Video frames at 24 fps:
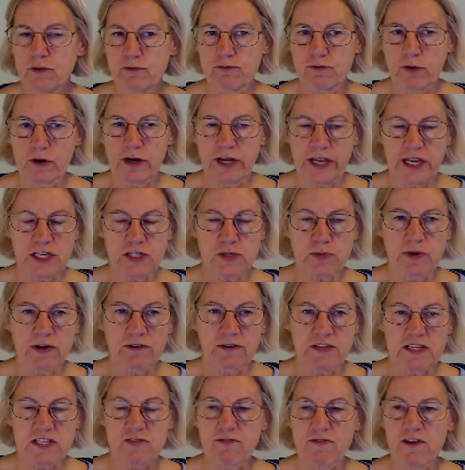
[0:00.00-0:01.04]
for each one of
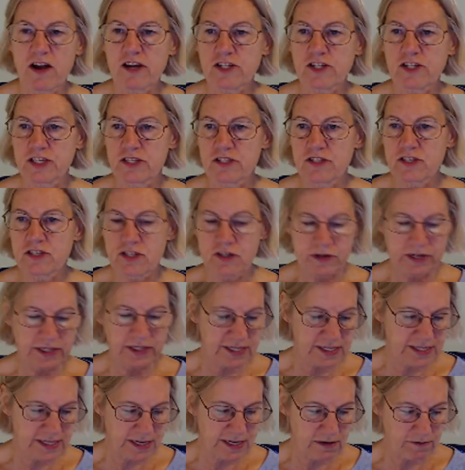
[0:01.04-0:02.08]
these functions during
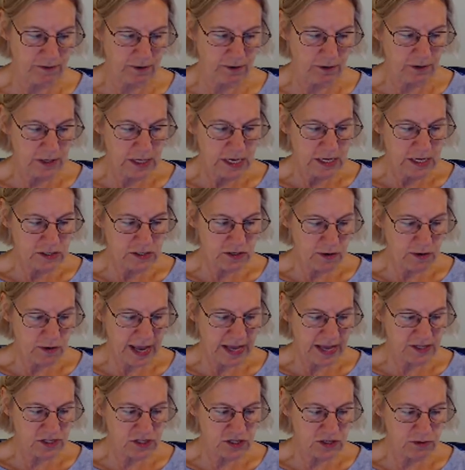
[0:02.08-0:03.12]
this interval. So
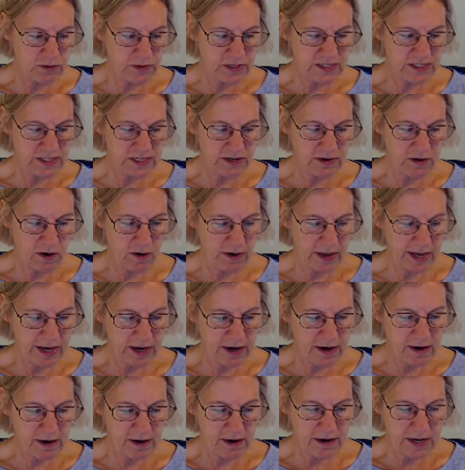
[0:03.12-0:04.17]
S2 is 0
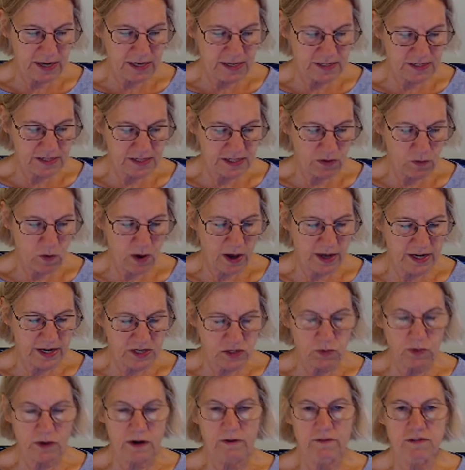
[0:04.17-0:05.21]
here, C1 is
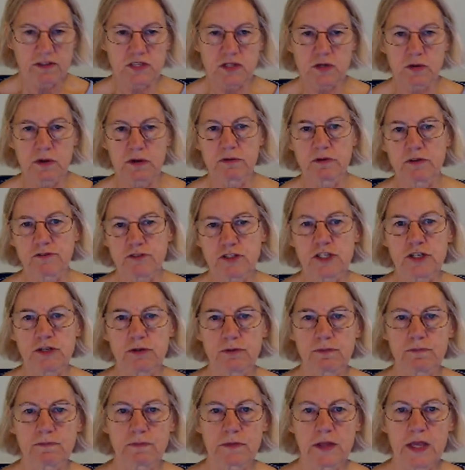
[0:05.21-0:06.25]
1 over the square root of 2,
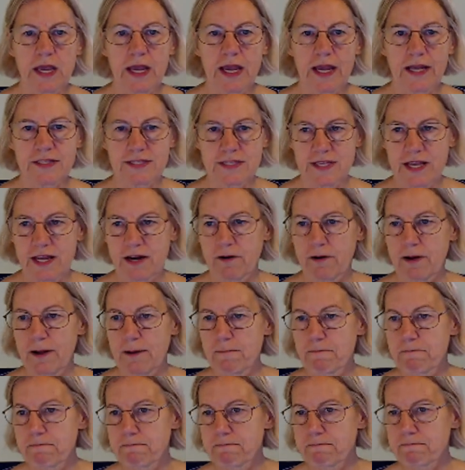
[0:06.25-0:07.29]
etc.
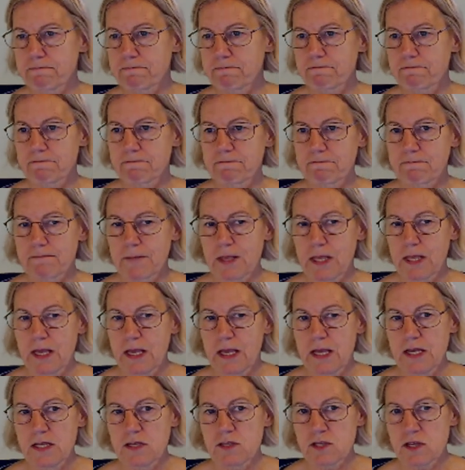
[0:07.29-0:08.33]

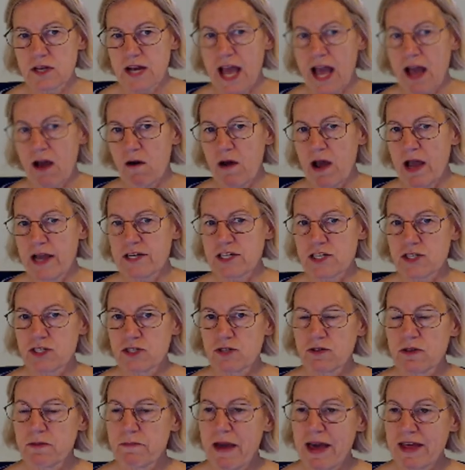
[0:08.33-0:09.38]
So now I just do
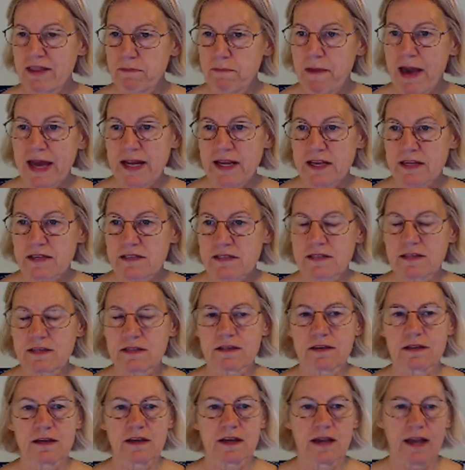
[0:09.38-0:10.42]
the mathematics,
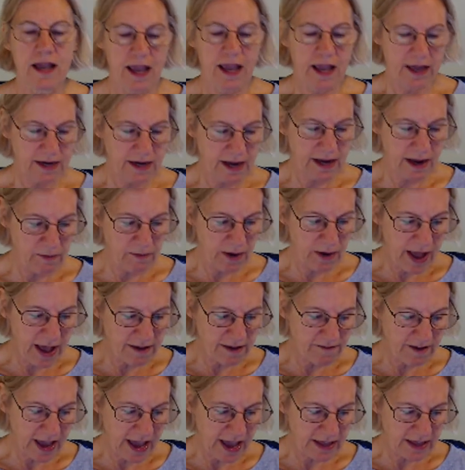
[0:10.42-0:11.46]
and I arrive
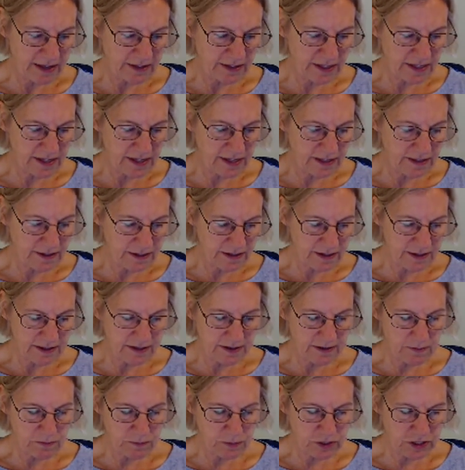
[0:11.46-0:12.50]
at the
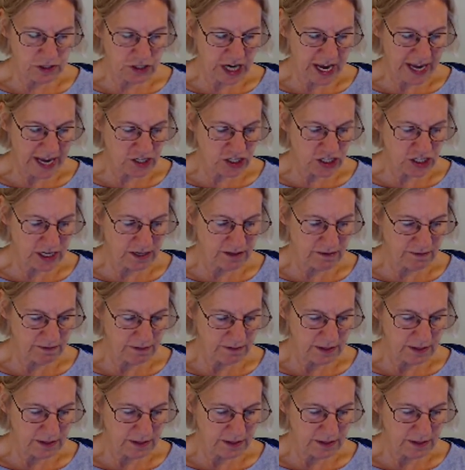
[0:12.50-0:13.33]
projection